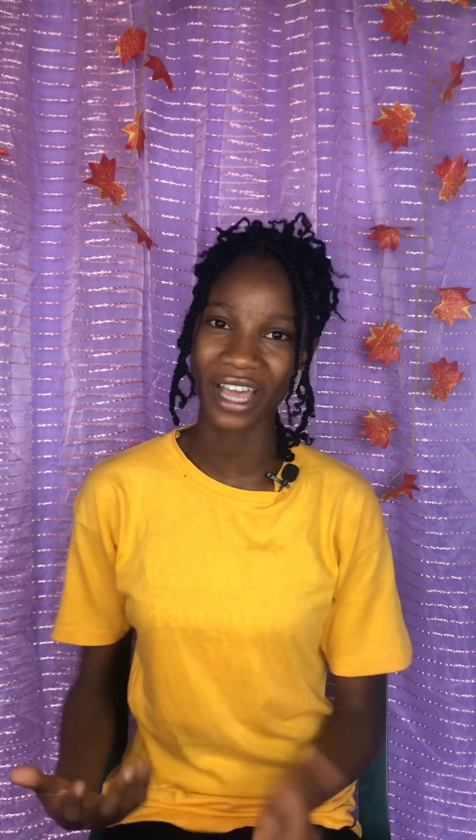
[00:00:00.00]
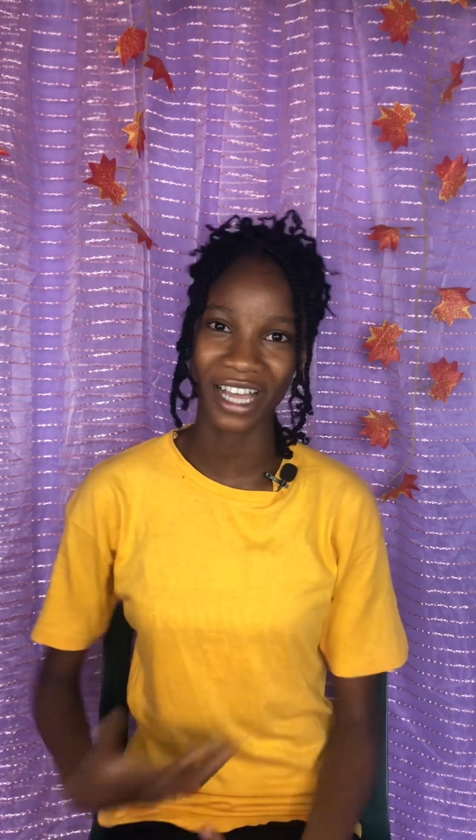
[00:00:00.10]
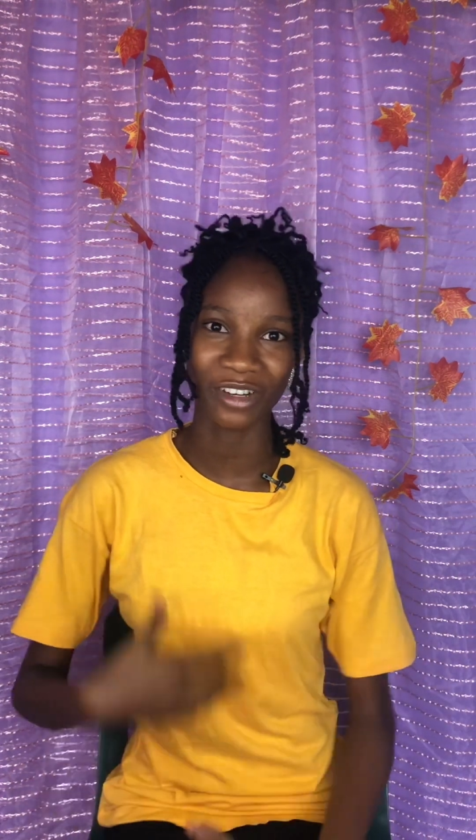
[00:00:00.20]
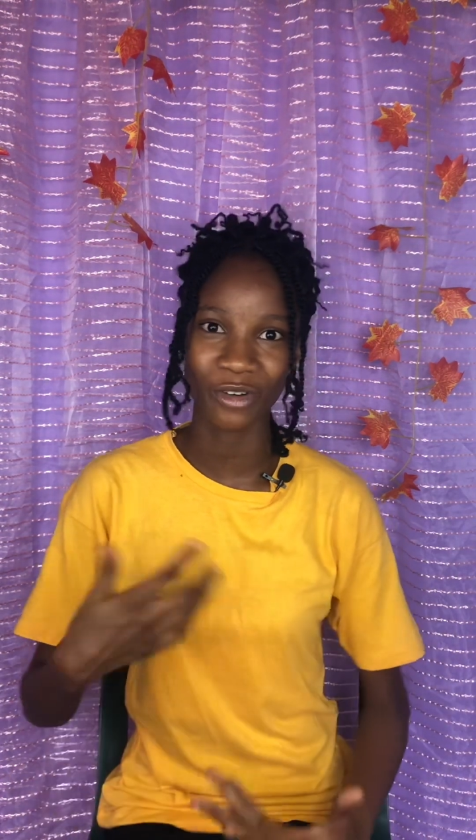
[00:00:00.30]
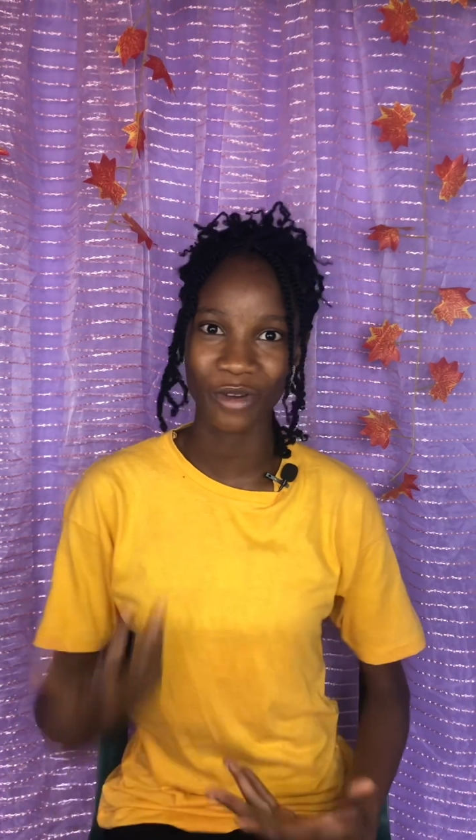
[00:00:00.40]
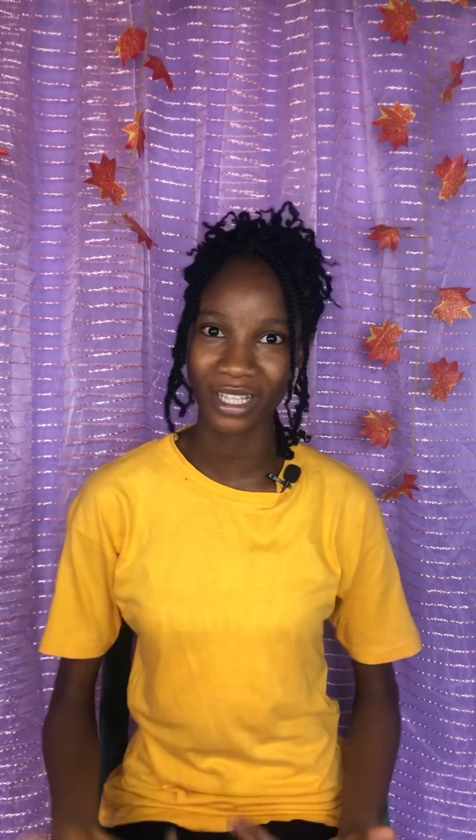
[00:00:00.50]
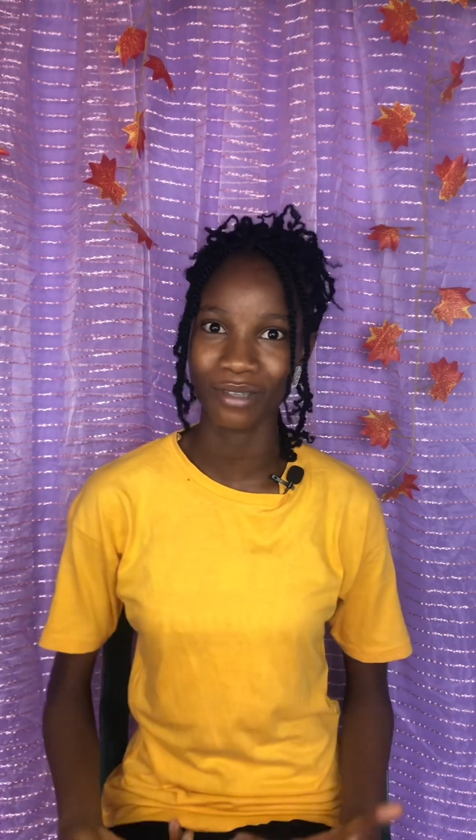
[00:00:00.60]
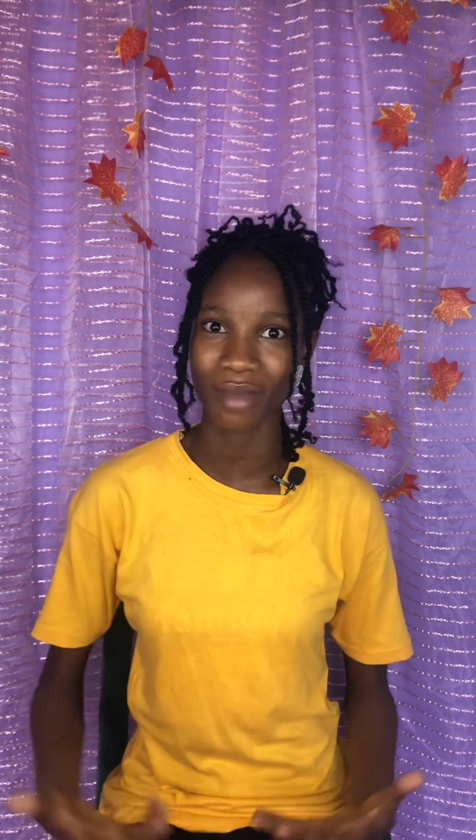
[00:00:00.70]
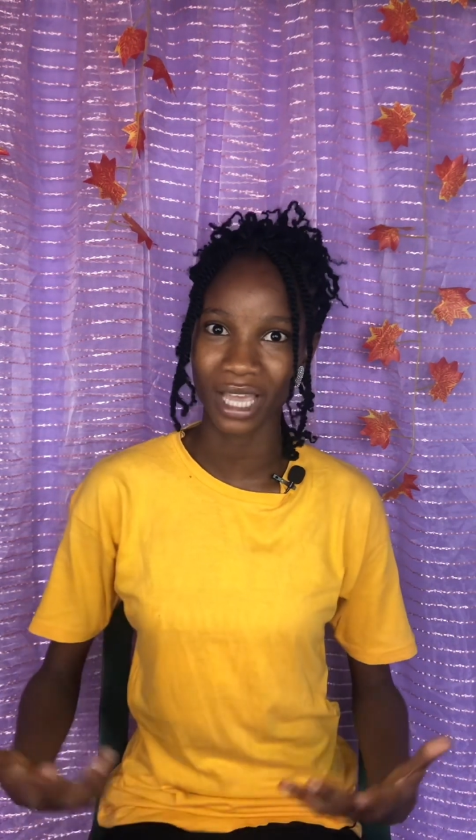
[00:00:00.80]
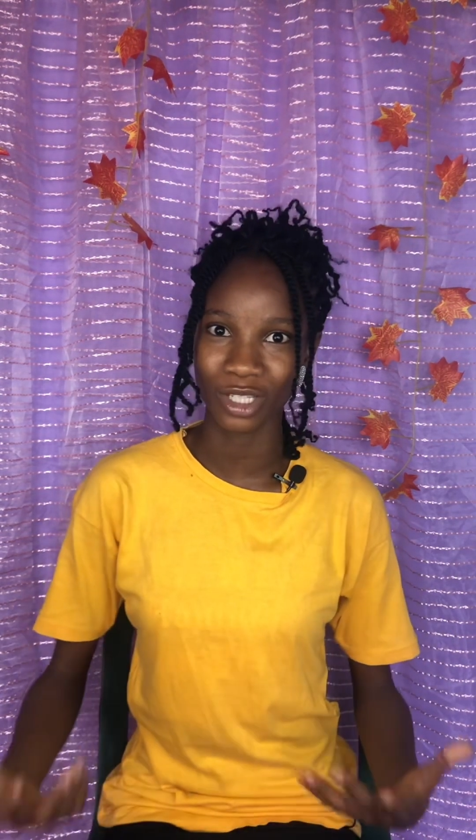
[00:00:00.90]
can create
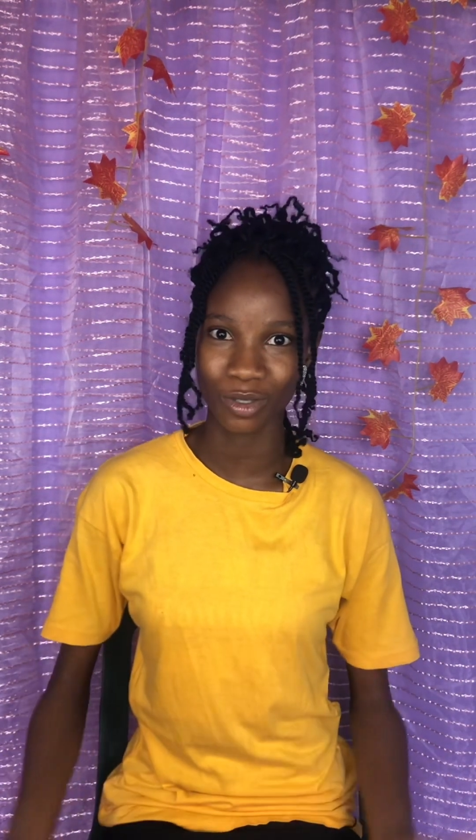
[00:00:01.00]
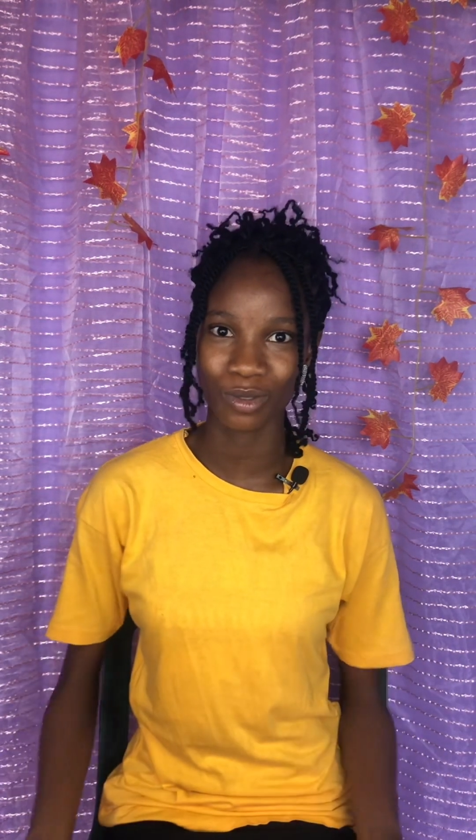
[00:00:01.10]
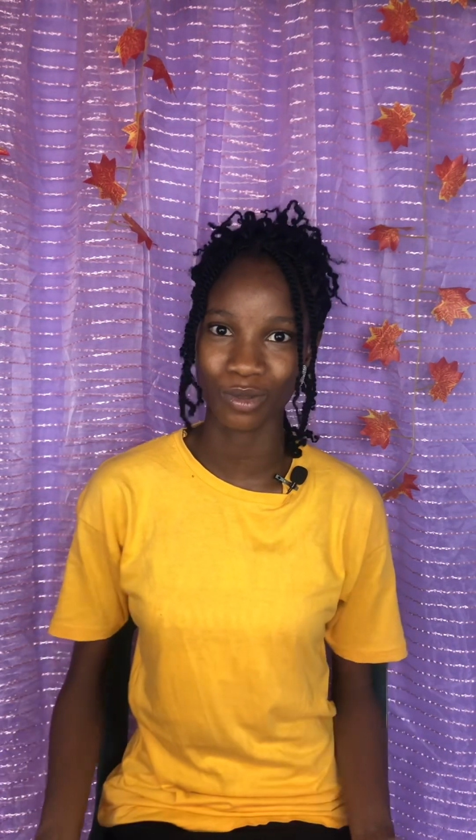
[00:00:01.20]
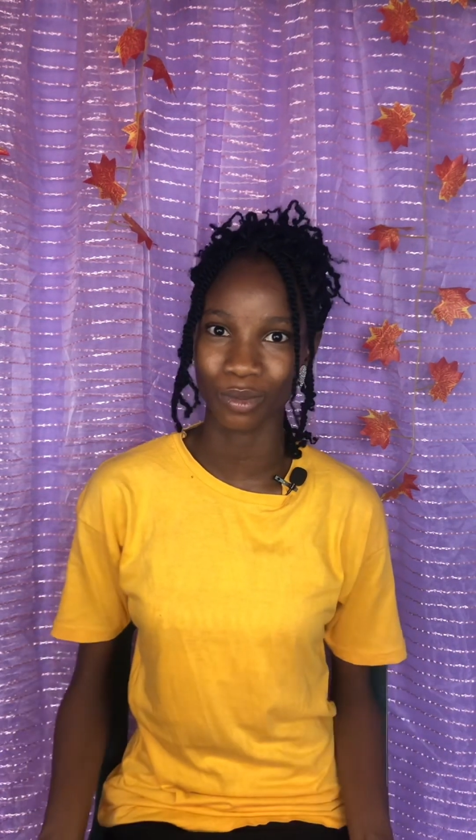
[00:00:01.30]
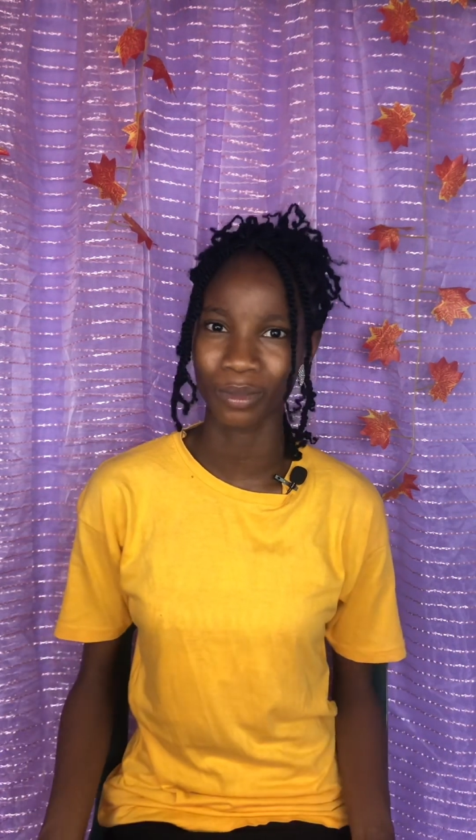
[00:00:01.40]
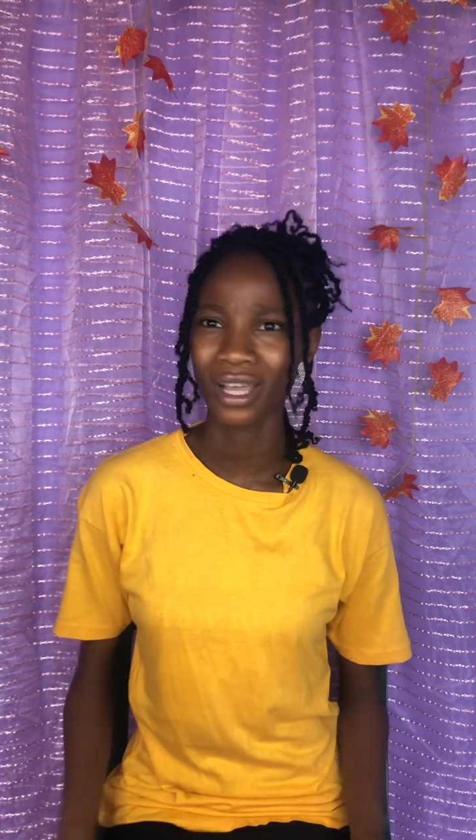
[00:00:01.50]
my YouTube.